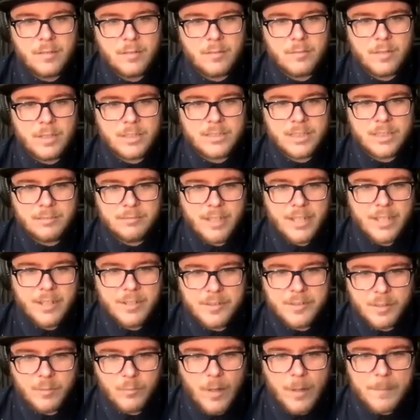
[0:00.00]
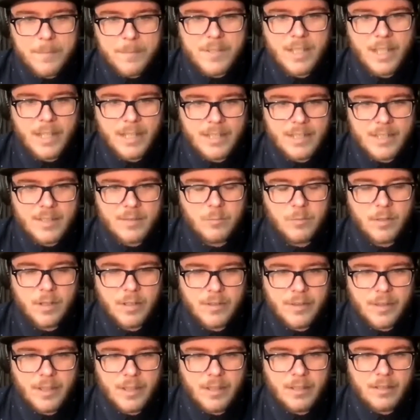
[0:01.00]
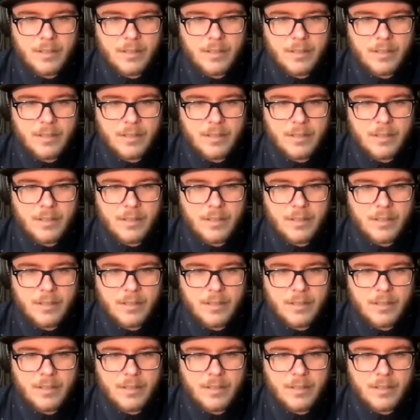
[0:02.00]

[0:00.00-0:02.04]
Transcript: which I read on your website is one of yeah.